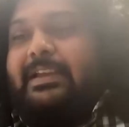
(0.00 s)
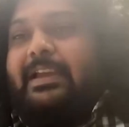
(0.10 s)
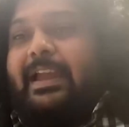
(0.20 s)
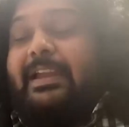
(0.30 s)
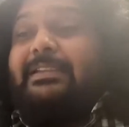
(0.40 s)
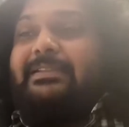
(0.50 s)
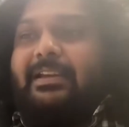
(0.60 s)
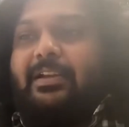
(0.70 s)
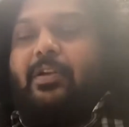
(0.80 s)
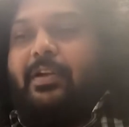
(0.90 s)
and
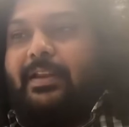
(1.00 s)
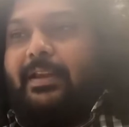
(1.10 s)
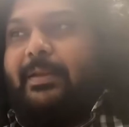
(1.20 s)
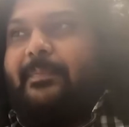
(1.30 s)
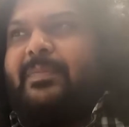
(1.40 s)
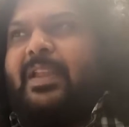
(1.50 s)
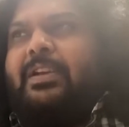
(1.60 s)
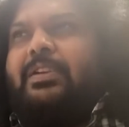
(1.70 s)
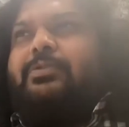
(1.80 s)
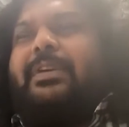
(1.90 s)
design accordingly.
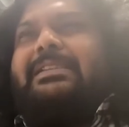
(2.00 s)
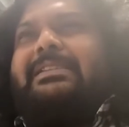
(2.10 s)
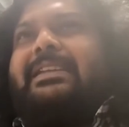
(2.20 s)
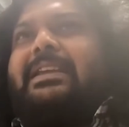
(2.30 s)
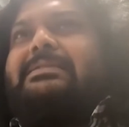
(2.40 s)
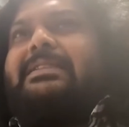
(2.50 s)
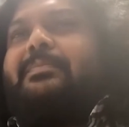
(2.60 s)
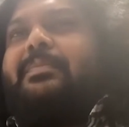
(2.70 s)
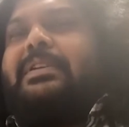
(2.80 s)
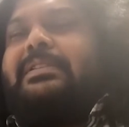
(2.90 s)
So as a skill
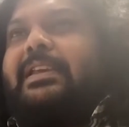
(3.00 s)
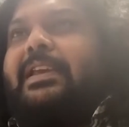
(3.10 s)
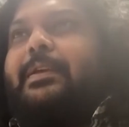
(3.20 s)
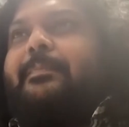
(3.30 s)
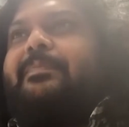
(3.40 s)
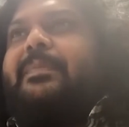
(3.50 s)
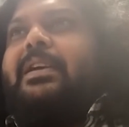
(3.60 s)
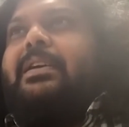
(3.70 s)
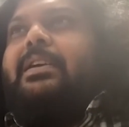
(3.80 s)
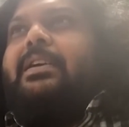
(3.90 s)
set per se,
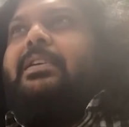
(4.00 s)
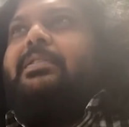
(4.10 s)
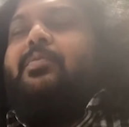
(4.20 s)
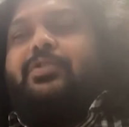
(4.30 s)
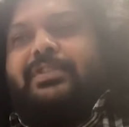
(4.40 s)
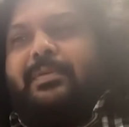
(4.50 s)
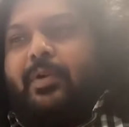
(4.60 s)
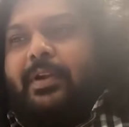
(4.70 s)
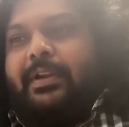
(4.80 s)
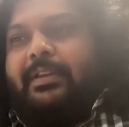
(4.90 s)
the most
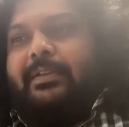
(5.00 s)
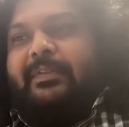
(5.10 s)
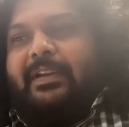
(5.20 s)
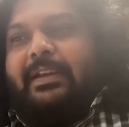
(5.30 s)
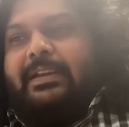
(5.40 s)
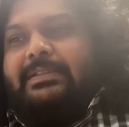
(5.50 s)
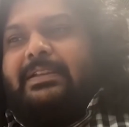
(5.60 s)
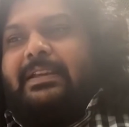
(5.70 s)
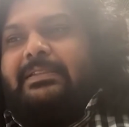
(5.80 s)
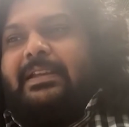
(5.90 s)
important thing for an
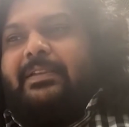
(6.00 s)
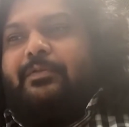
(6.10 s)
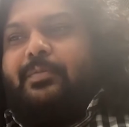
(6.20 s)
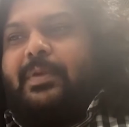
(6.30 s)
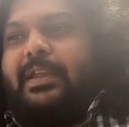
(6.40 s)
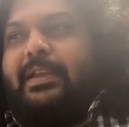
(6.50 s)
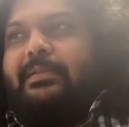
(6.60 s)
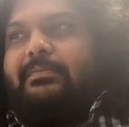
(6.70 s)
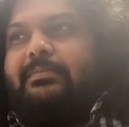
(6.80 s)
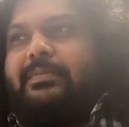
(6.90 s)
industrial designer would be
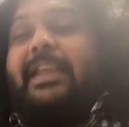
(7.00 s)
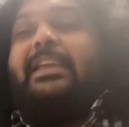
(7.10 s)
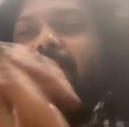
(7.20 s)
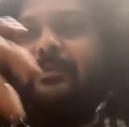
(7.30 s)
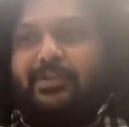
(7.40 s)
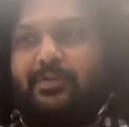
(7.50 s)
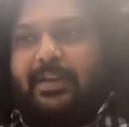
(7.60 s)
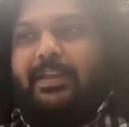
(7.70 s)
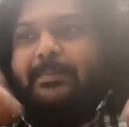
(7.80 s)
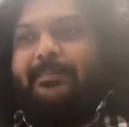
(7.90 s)
thinking
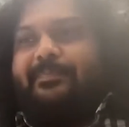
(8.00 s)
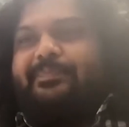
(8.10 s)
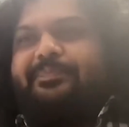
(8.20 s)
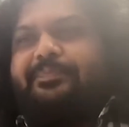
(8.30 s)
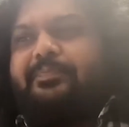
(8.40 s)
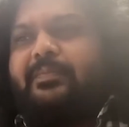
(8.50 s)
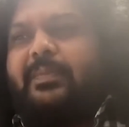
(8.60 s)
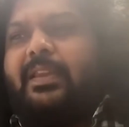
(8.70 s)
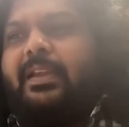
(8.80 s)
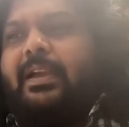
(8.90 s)
visually
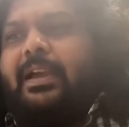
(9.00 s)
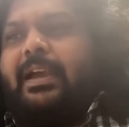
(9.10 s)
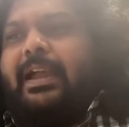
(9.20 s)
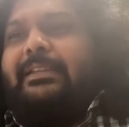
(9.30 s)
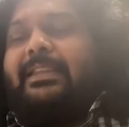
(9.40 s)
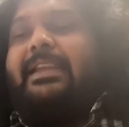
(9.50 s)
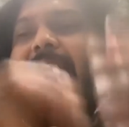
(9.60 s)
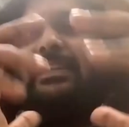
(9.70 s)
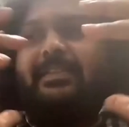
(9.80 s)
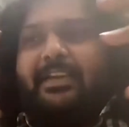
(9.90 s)
and thinking
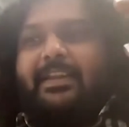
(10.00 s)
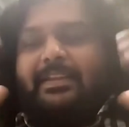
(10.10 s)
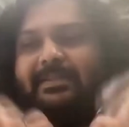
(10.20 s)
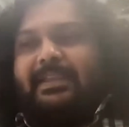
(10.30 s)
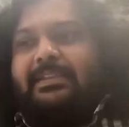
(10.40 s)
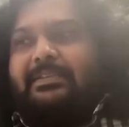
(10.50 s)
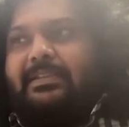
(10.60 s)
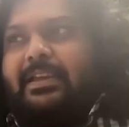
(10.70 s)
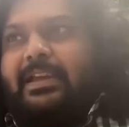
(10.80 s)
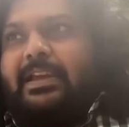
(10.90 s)
in 3D. In the sense,
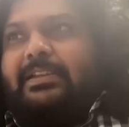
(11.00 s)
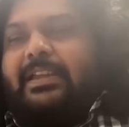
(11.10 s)
say